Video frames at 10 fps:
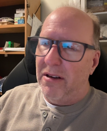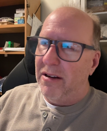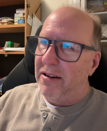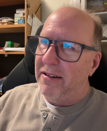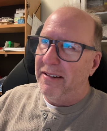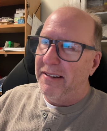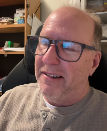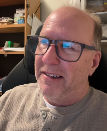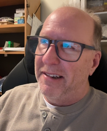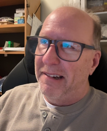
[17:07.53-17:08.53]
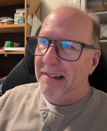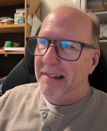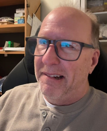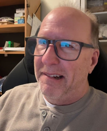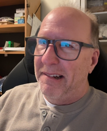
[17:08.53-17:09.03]

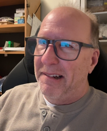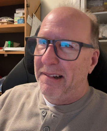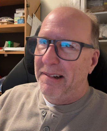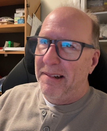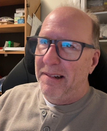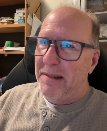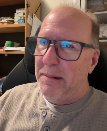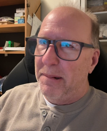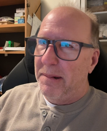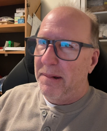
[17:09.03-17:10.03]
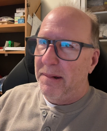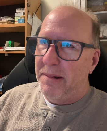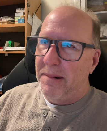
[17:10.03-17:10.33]
Nothing is said.